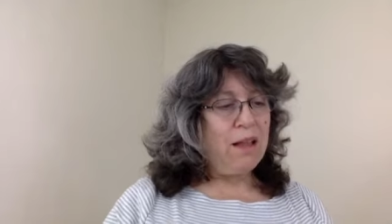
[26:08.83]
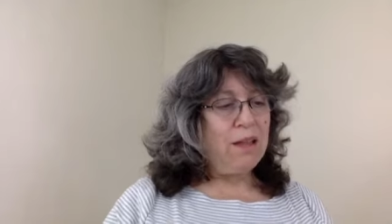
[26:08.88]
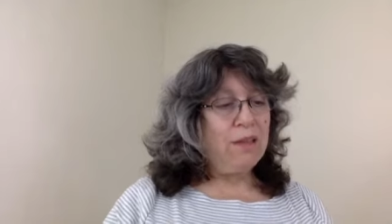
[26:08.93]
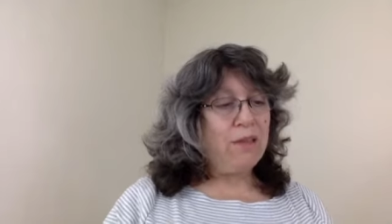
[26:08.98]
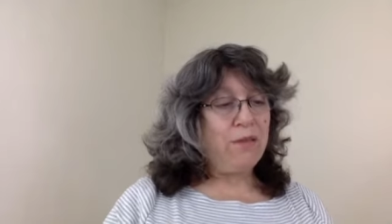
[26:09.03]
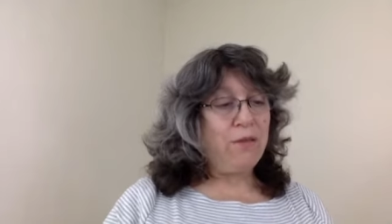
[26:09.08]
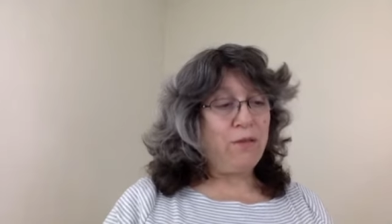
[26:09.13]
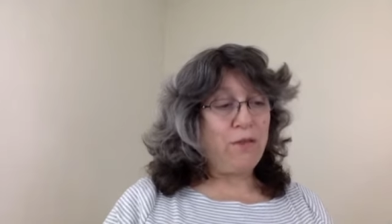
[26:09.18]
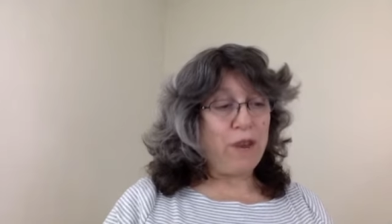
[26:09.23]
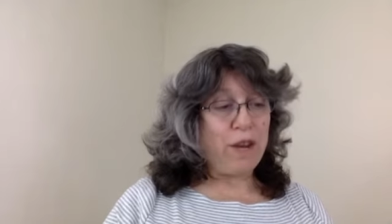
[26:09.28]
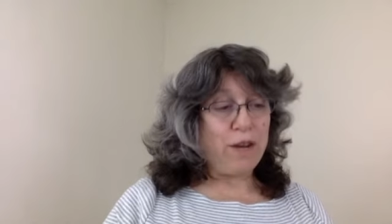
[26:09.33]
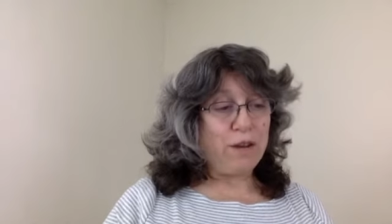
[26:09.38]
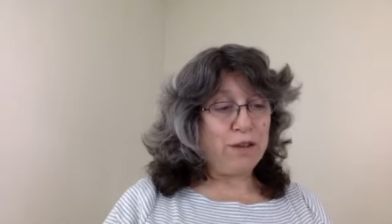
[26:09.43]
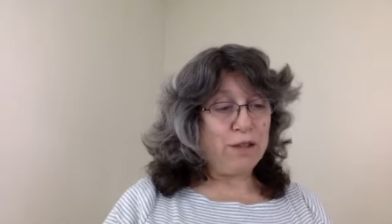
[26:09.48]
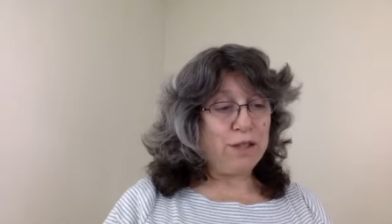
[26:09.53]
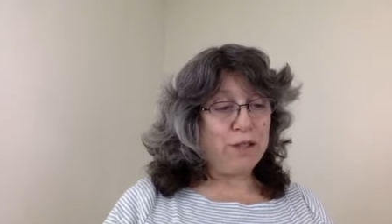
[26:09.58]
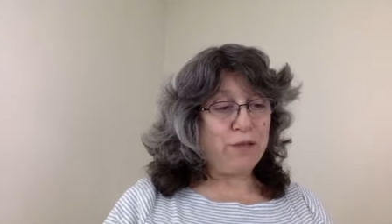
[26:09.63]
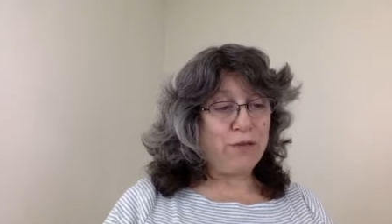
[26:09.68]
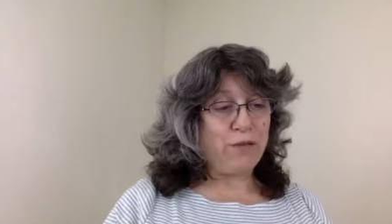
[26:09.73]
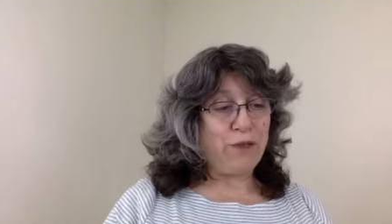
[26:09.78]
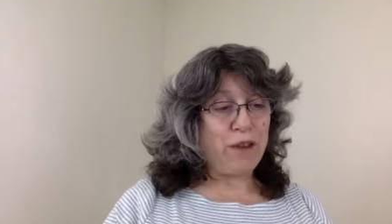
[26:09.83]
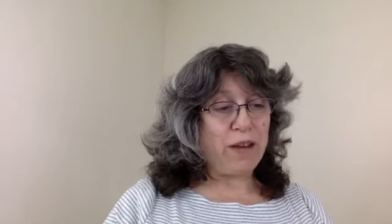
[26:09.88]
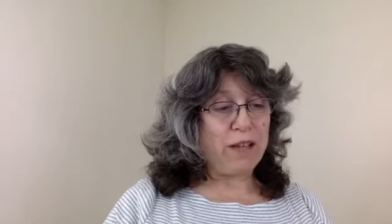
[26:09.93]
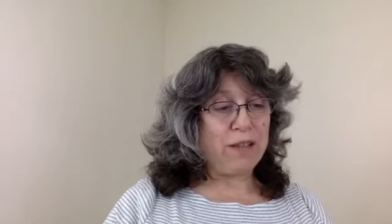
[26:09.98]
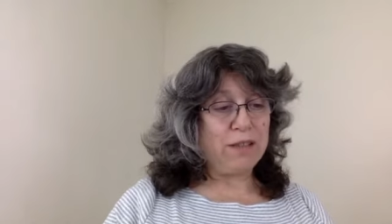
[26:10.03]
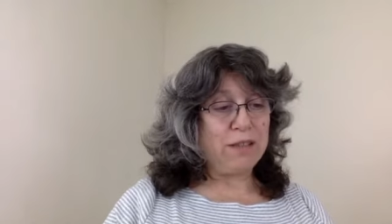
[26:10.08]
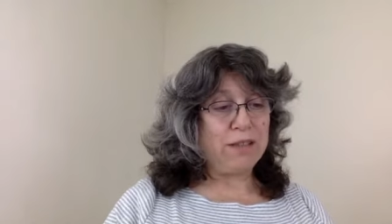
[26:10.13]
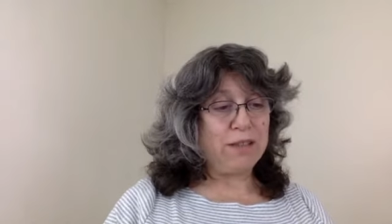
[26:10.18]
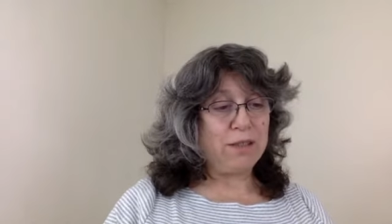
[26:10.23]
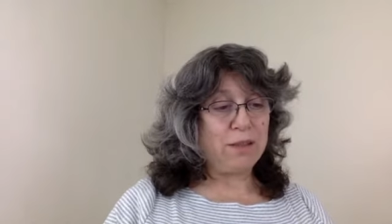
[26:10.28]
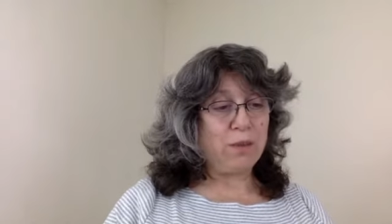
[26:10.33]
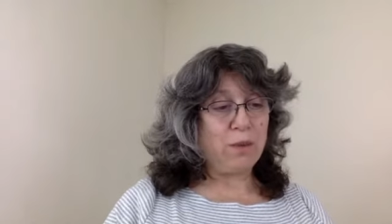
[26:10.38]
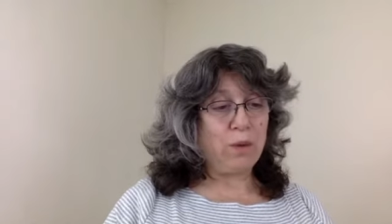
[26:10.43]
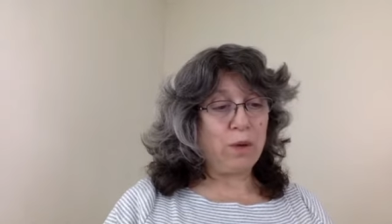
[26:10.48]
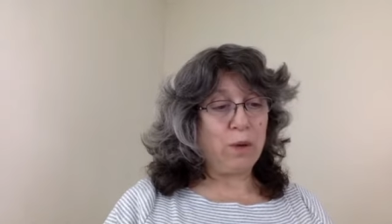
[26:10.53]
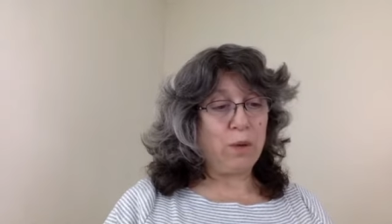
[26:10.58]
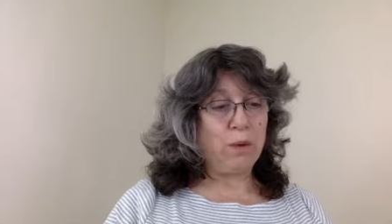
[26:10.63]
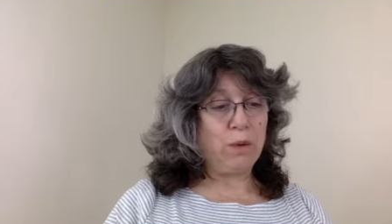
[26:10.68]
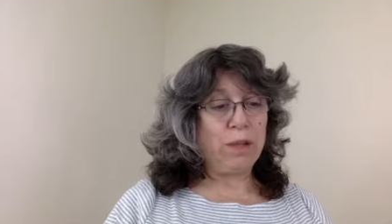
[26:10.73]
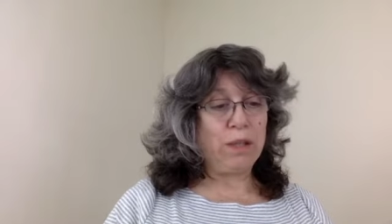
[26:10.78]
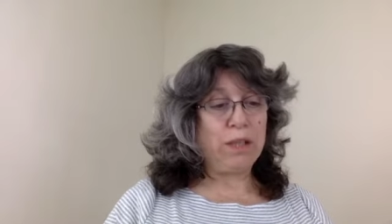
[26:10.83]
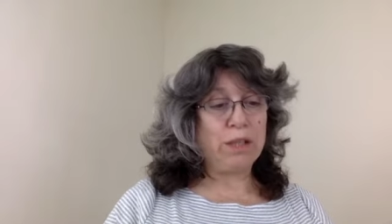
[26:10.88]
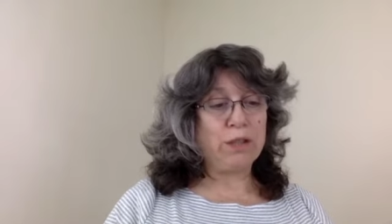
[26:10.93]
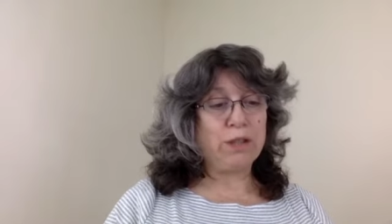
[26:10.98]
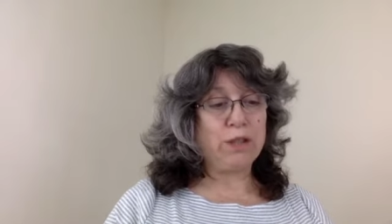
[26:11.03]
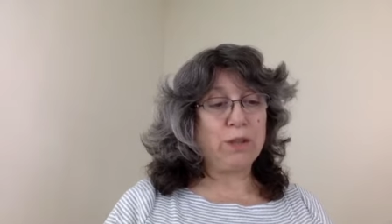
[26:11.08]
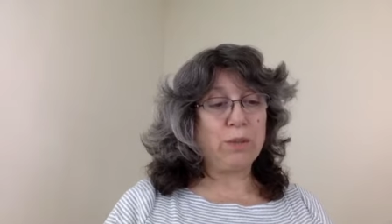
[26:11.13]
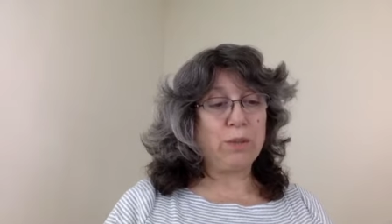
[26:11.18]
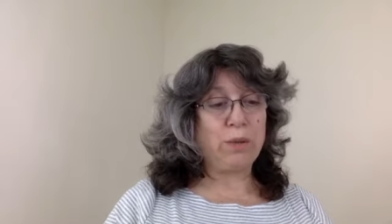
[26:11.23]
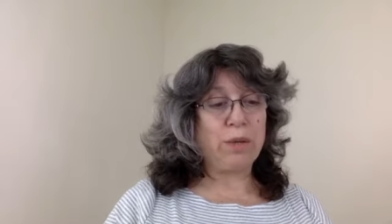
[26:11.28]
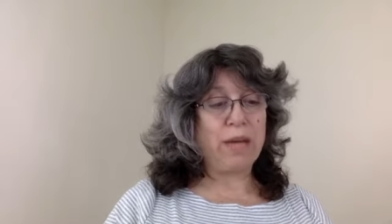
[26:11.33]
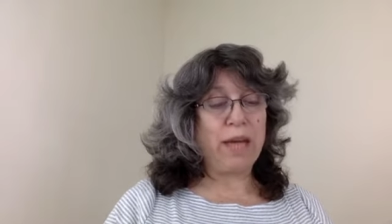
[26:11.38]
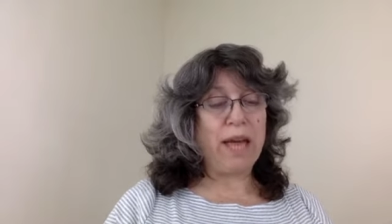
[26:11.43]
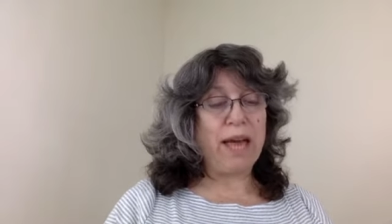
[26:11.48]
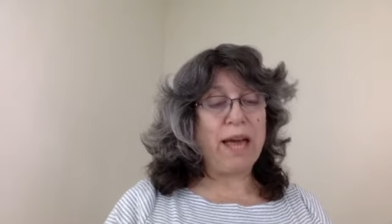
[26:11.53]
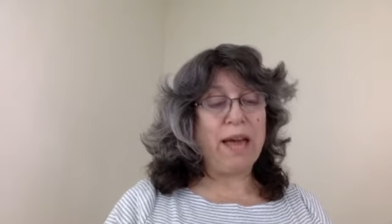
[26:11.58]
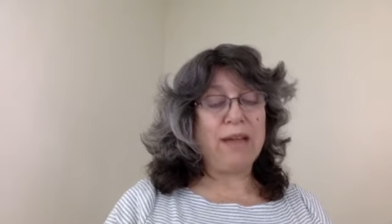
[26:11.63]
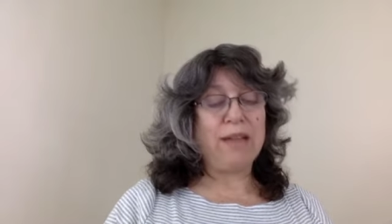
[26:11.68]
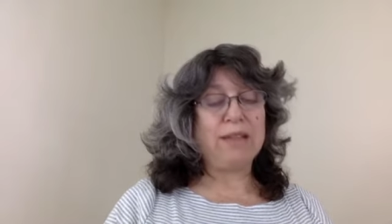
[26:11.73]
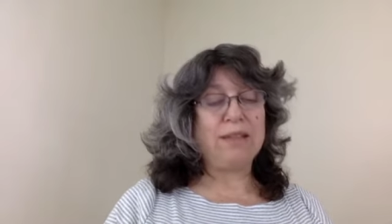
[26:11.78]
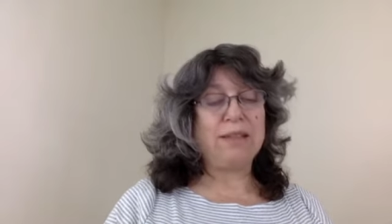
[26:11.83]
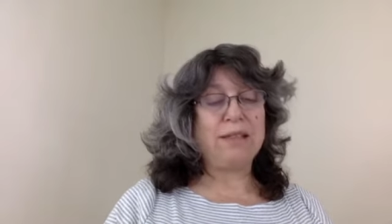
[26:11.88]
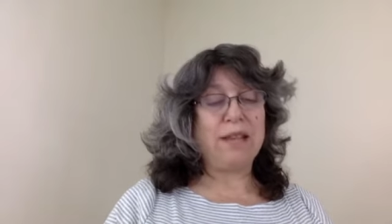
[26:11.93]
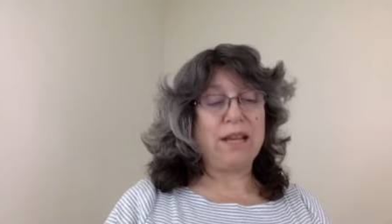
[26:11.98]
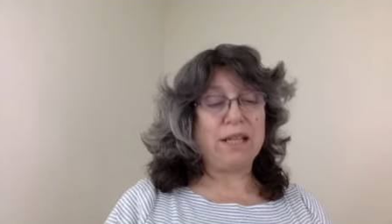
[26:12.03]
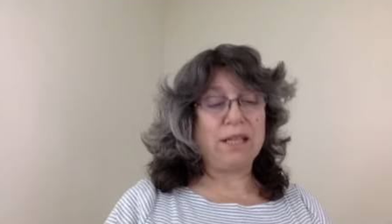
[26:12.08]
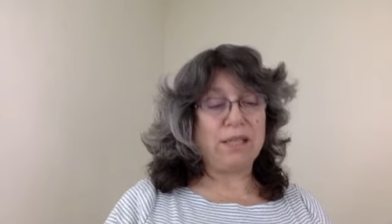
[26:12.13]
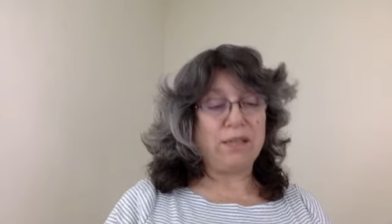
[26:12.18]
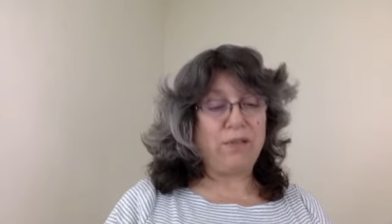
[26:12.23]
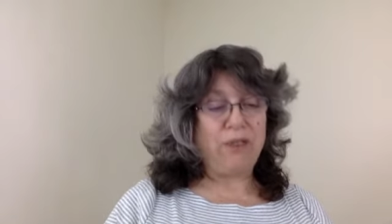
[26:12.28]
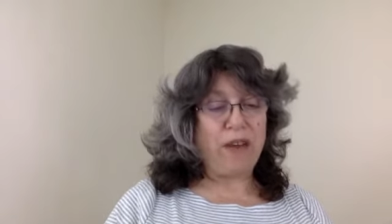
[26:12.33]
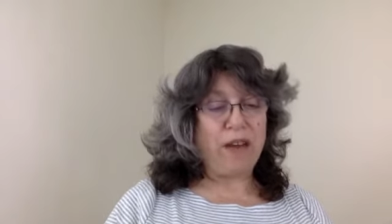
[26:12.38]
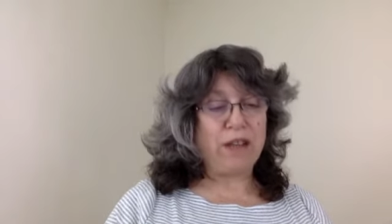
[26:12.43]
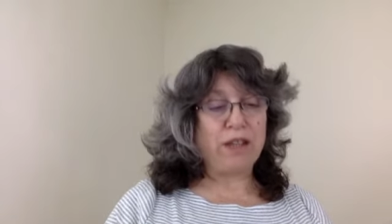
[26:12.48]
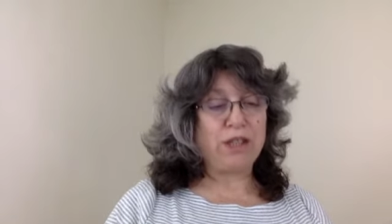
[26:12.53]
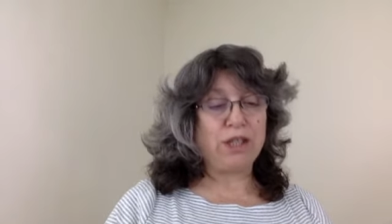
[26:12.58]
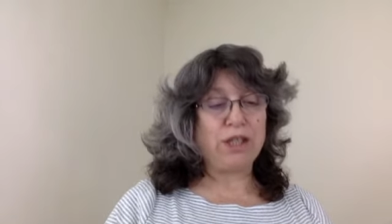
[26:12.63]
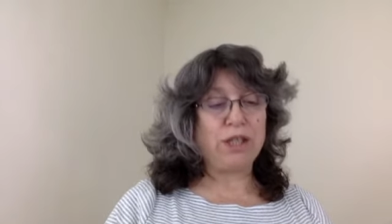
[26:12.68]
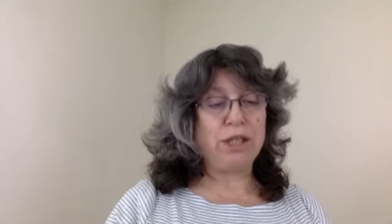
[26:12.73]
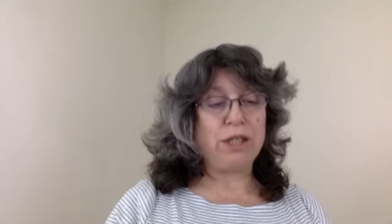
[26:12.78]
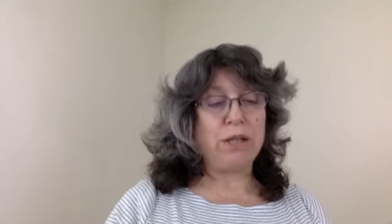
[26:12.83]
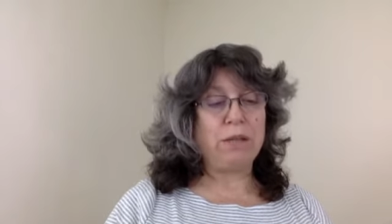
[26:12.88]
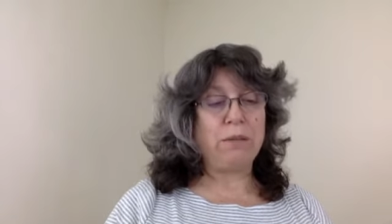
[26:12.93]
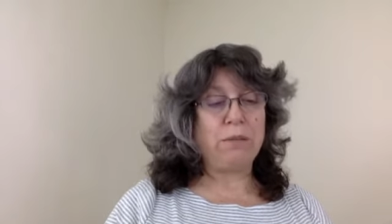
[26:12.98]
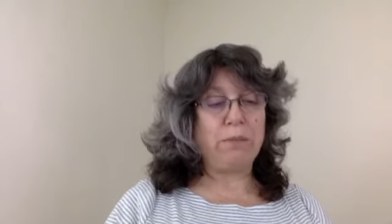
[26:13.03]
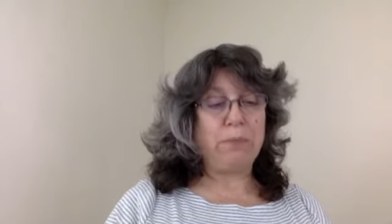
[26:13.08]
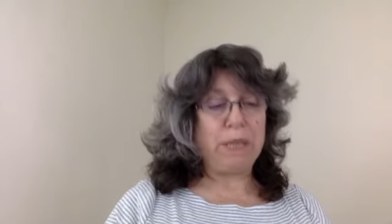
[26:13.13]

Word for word: The fragrance of frankincense oil will also bring added satisfaction,